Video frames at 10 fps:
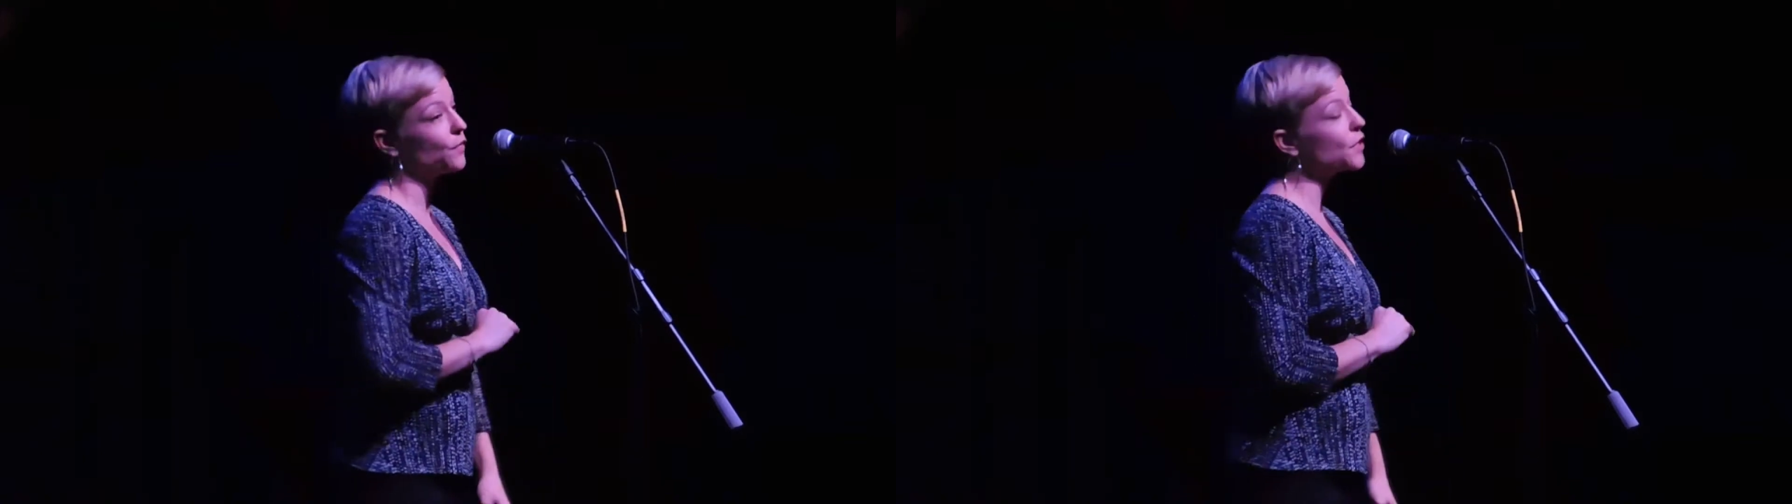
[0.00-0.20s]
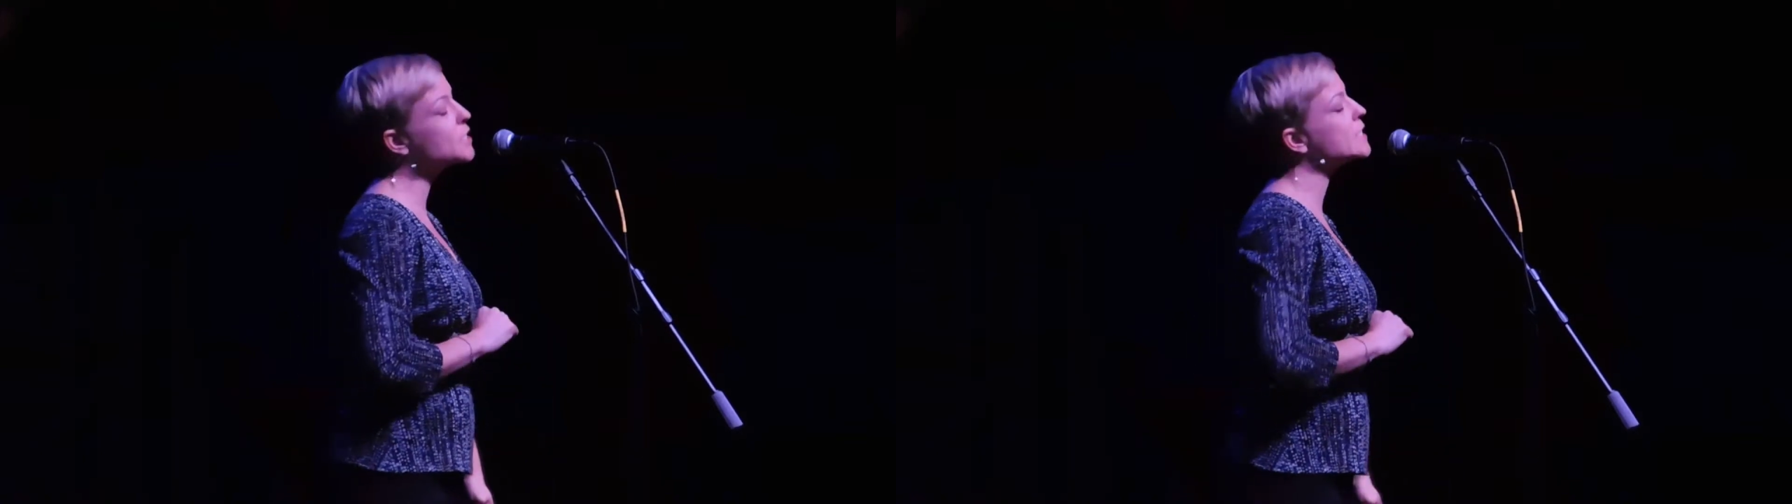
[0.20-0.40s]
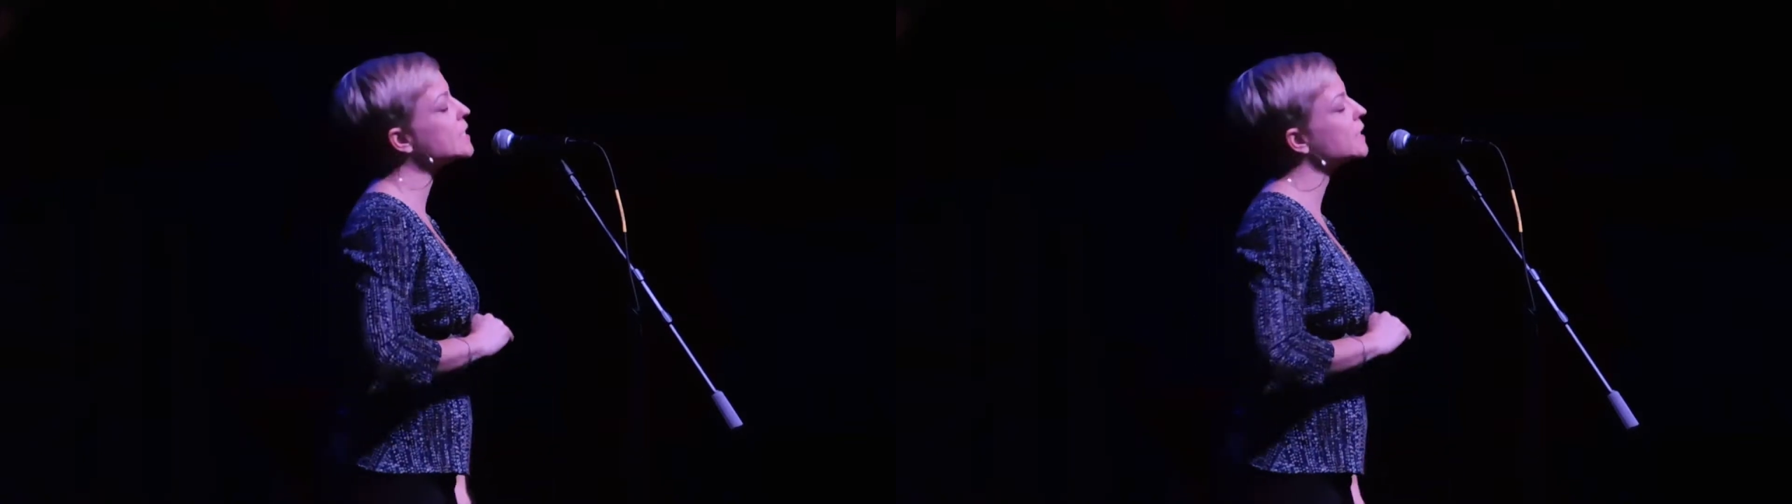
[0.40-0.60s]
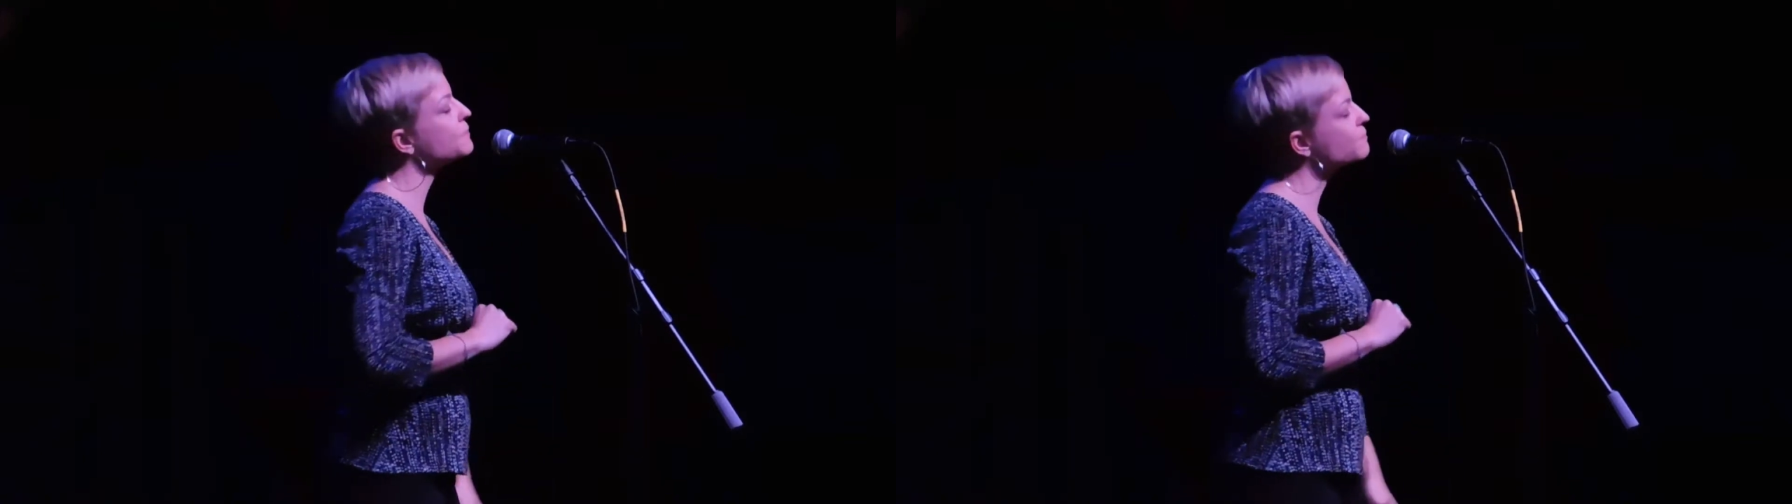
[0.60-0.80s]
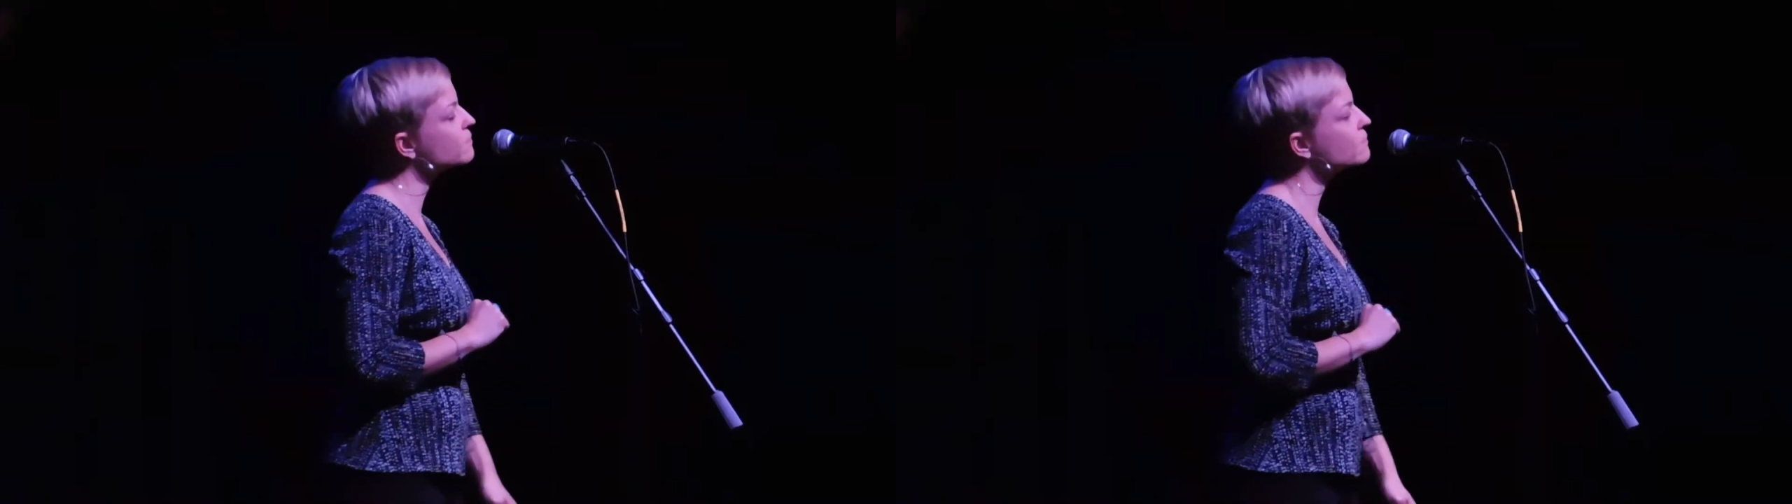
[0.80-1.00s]
first,
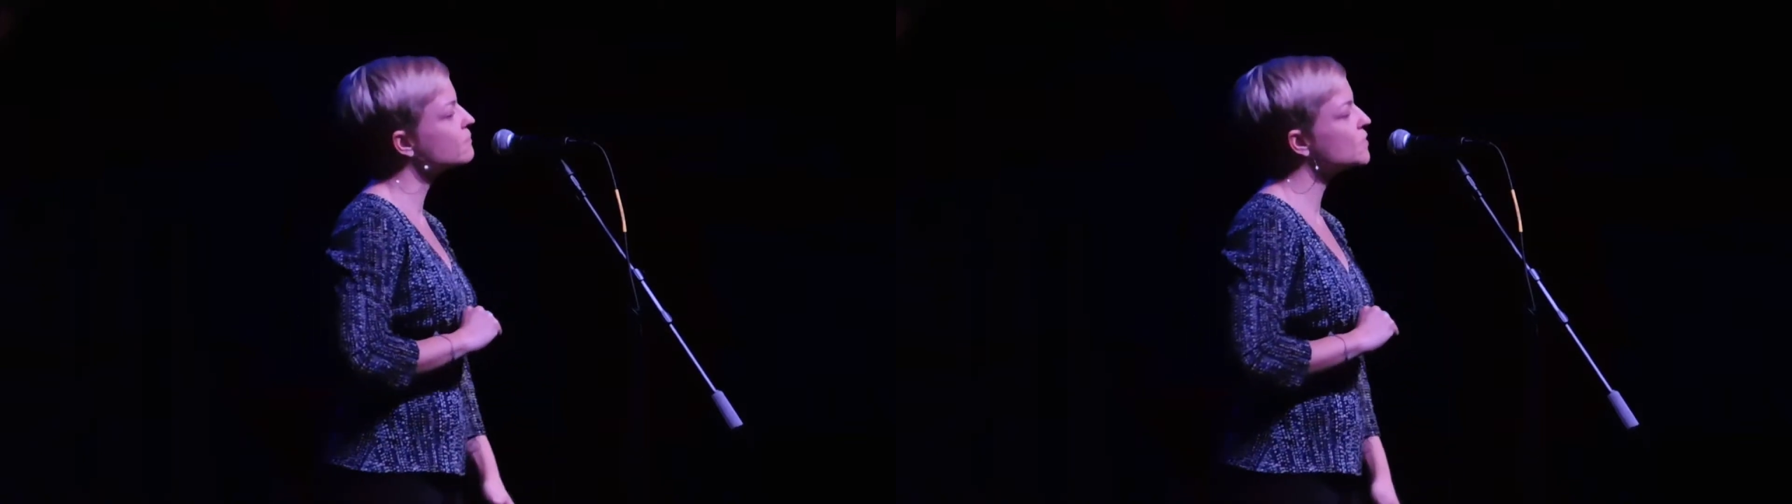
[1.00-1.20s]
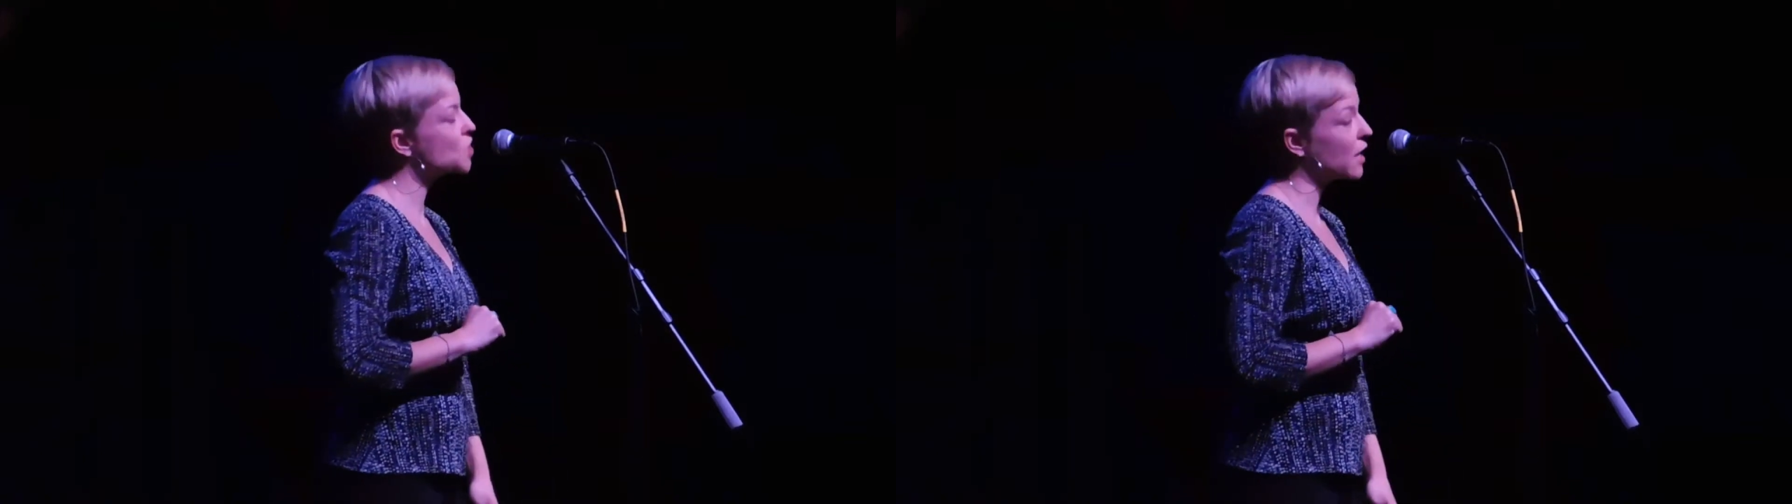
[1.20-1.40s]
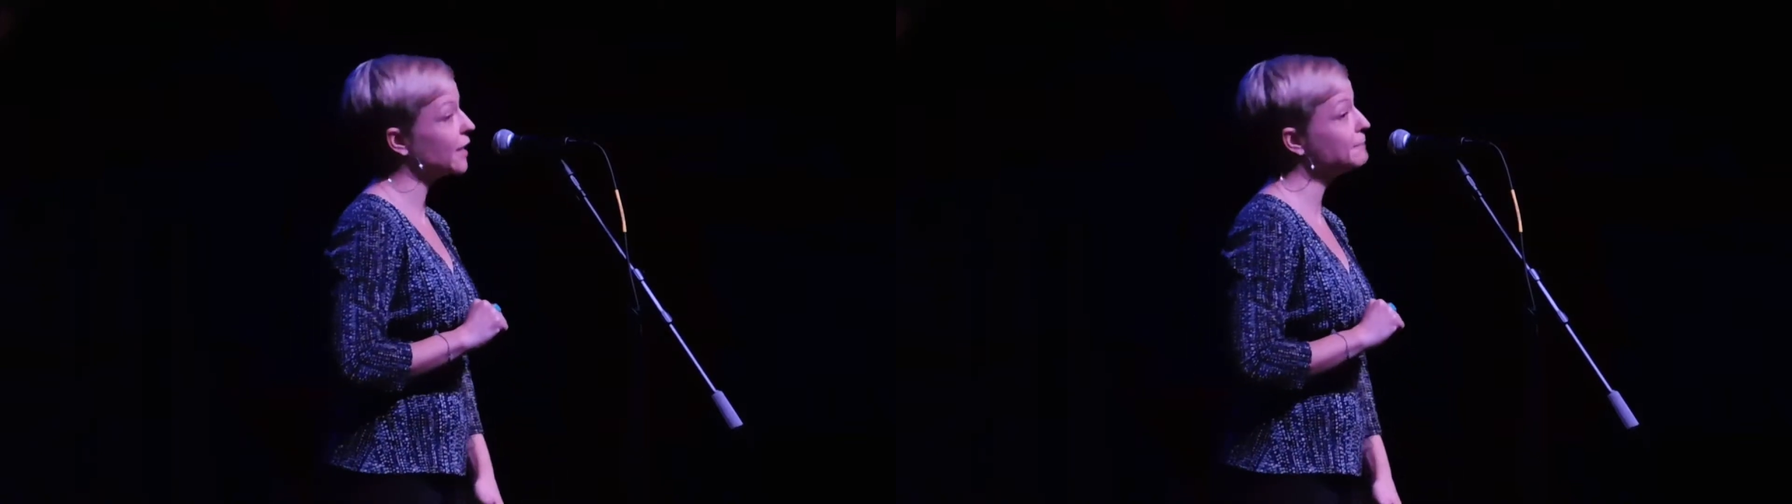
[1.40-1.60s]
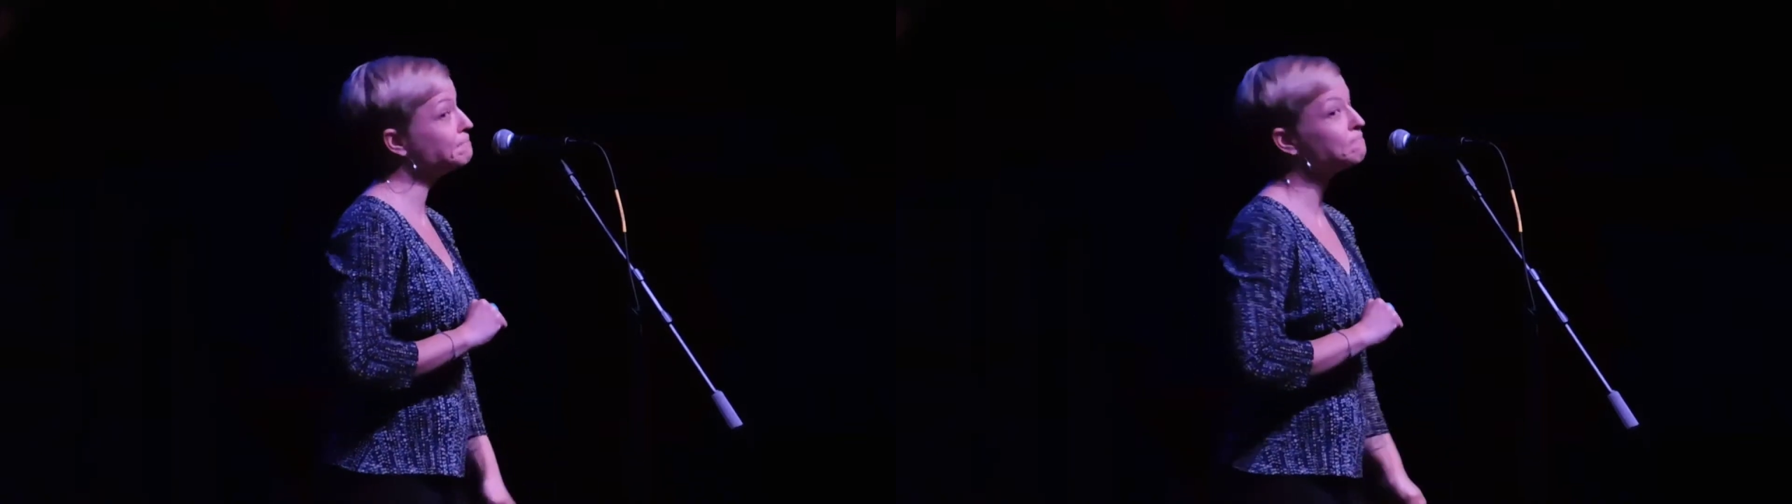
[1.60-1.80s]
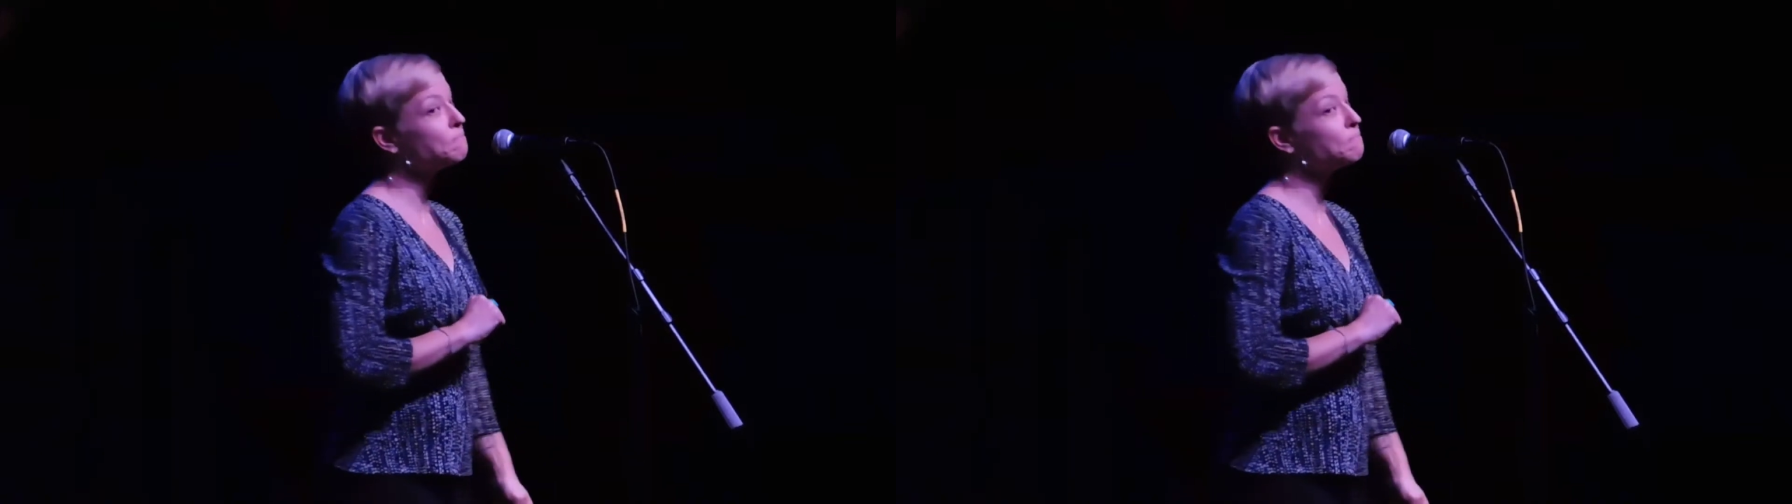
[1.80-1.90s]
shopping.